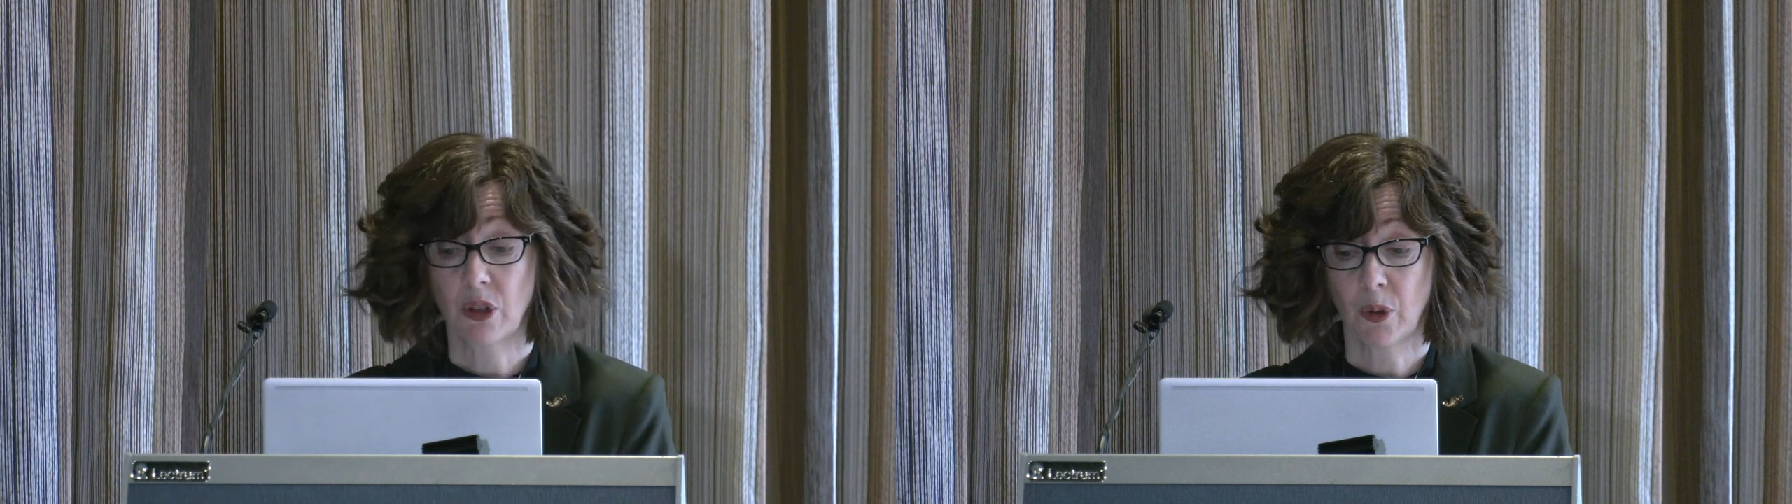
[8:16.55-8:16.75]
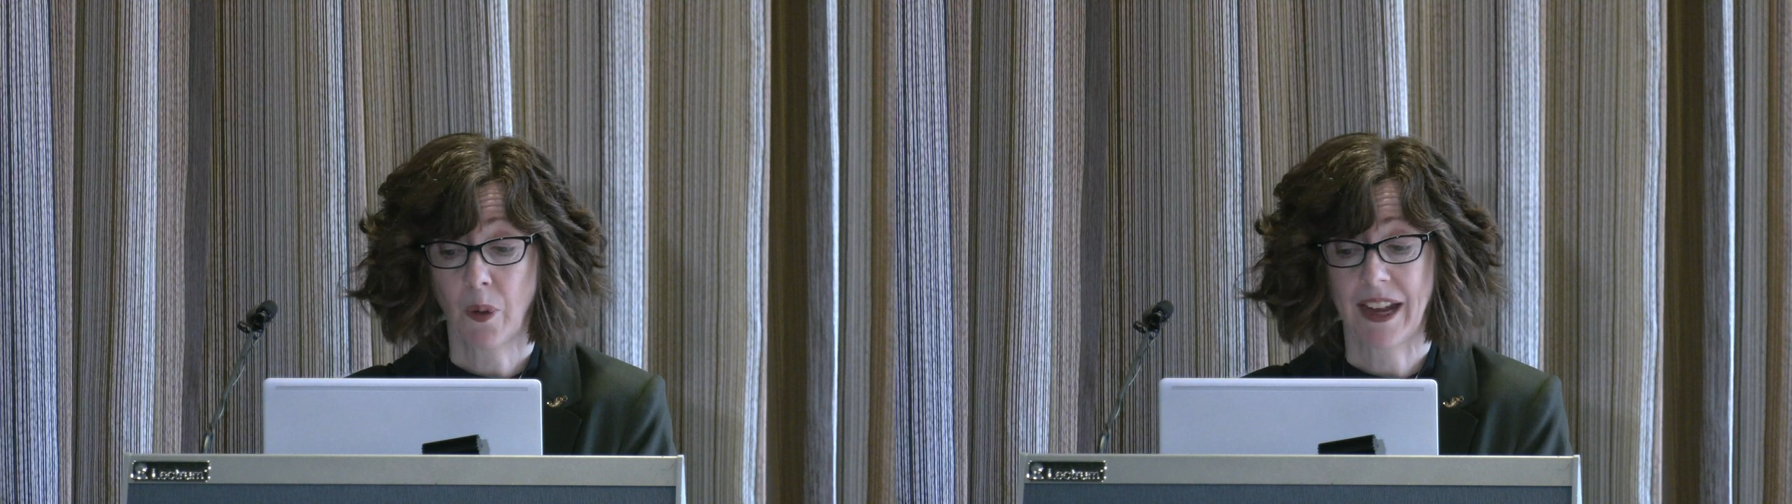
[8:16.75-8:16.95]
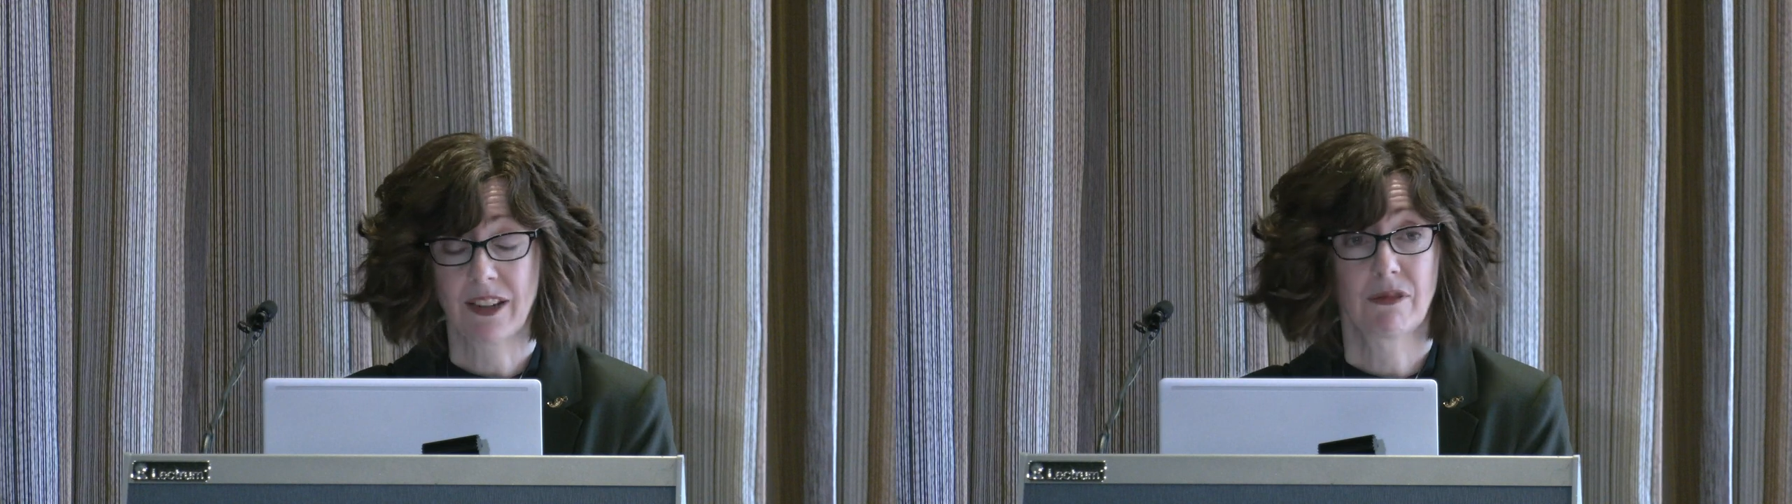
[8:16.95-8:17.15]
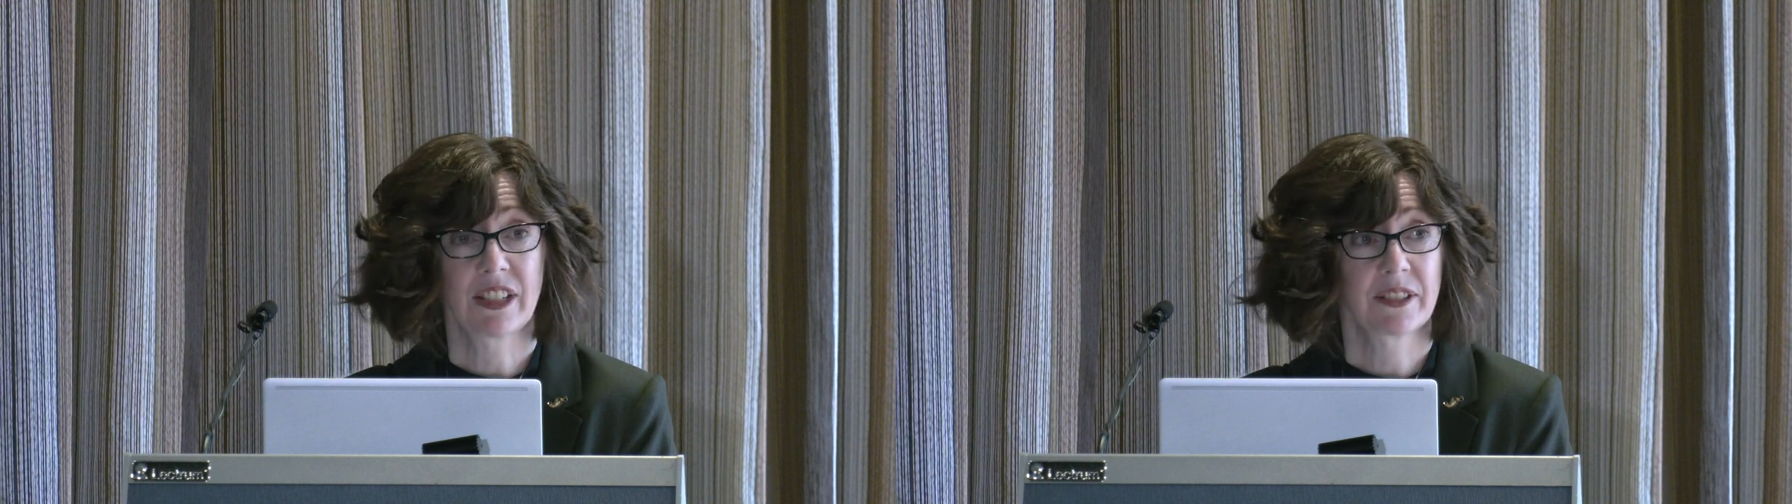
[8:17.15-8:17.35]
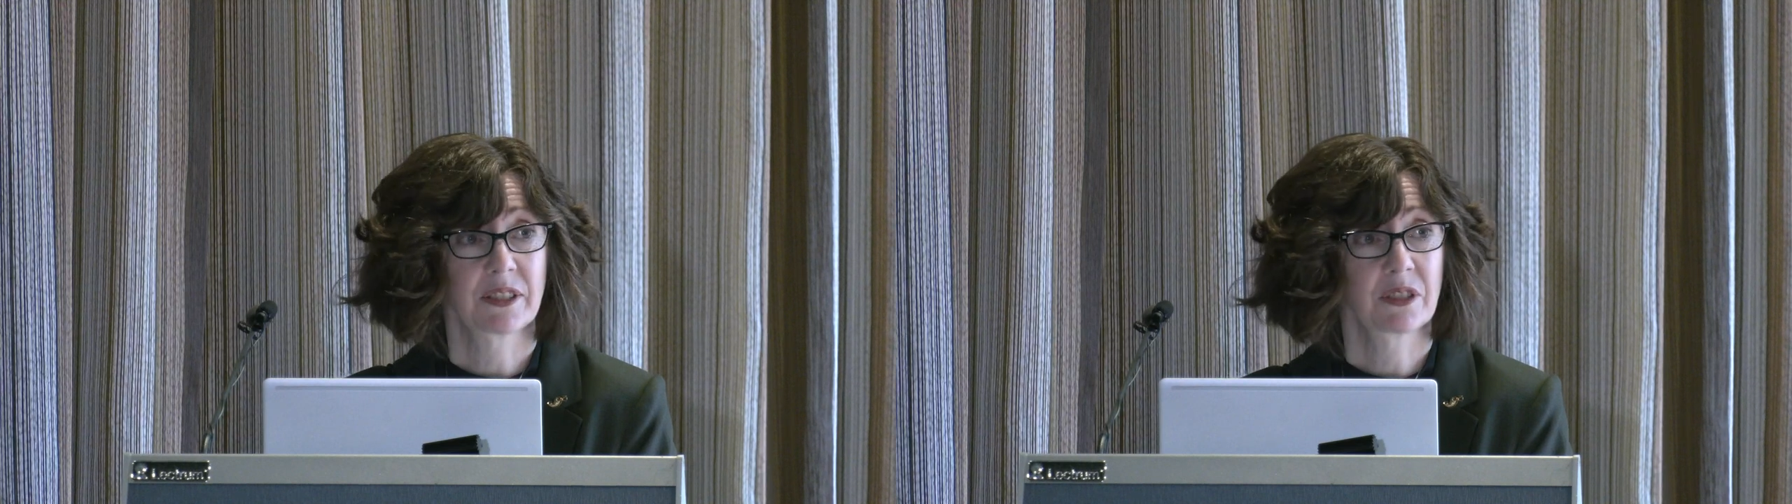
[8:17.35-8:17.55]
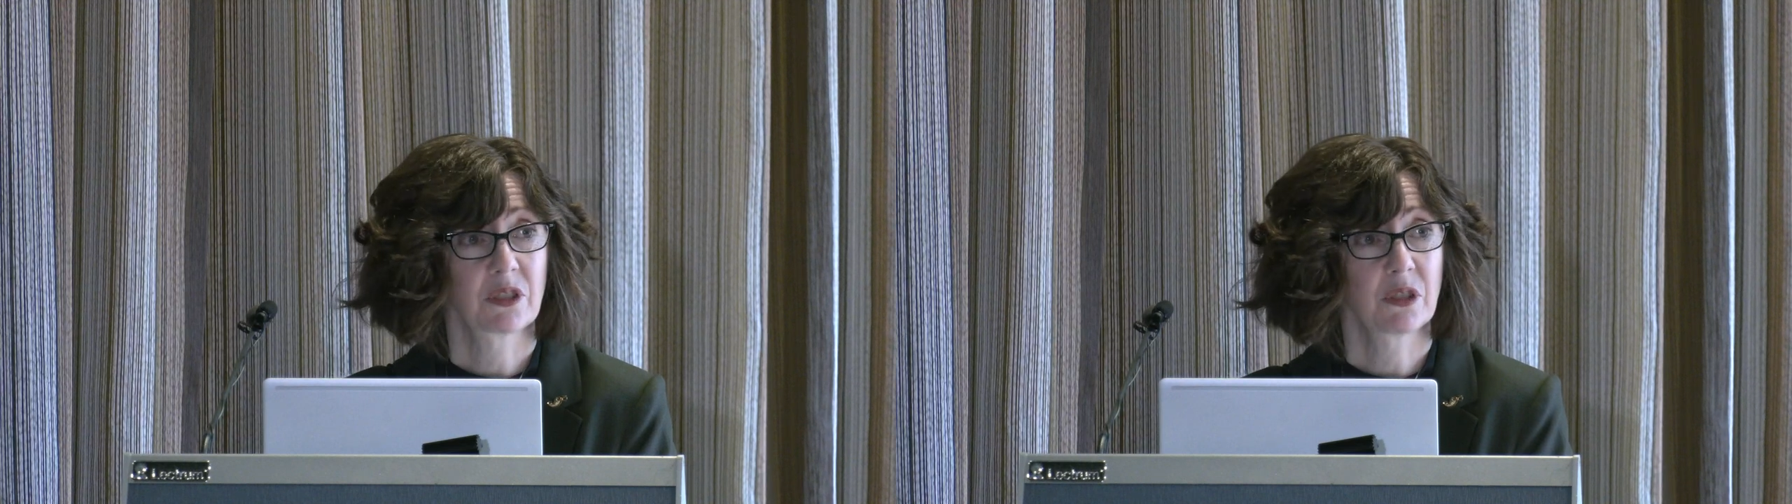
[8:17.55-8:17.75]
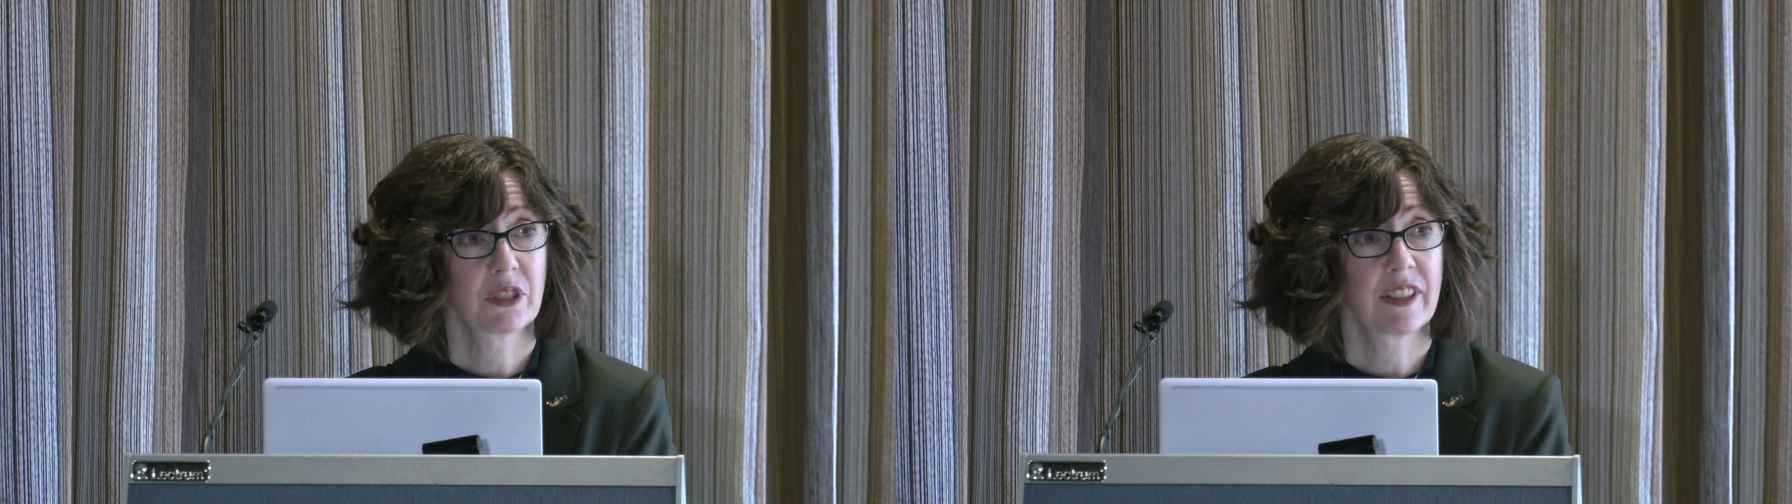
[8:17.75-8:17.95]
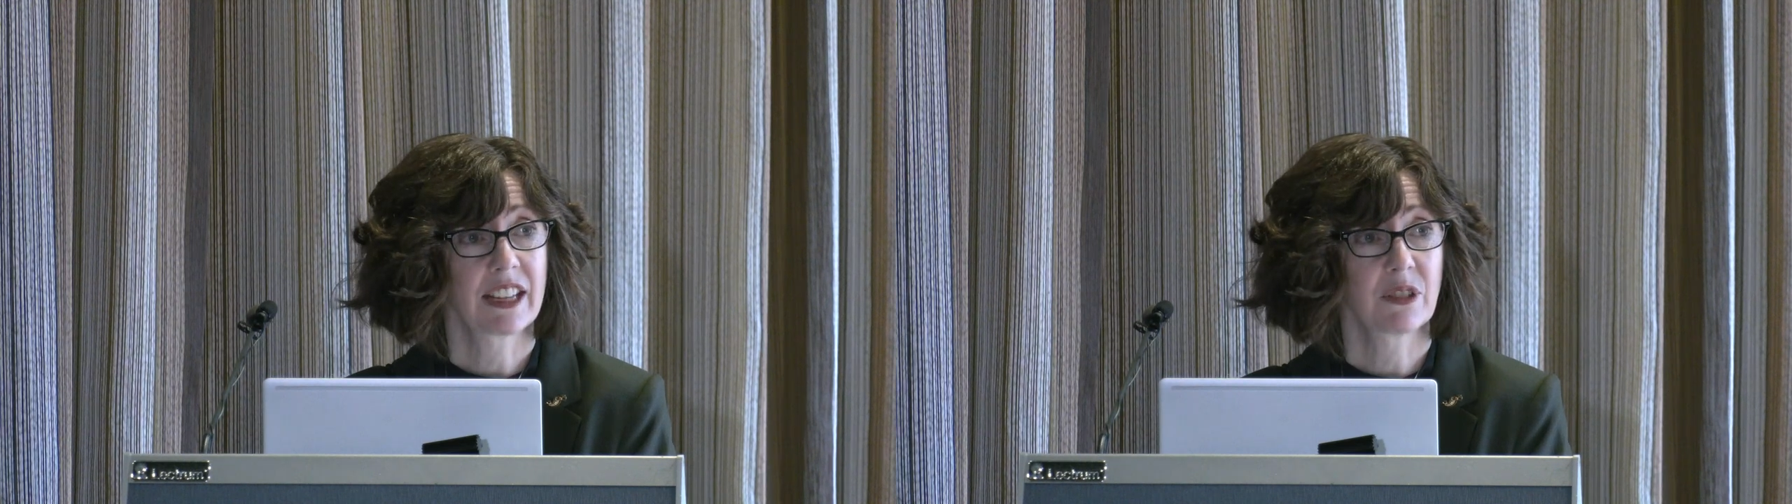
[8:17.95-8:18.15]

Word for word: earthquake risks due to their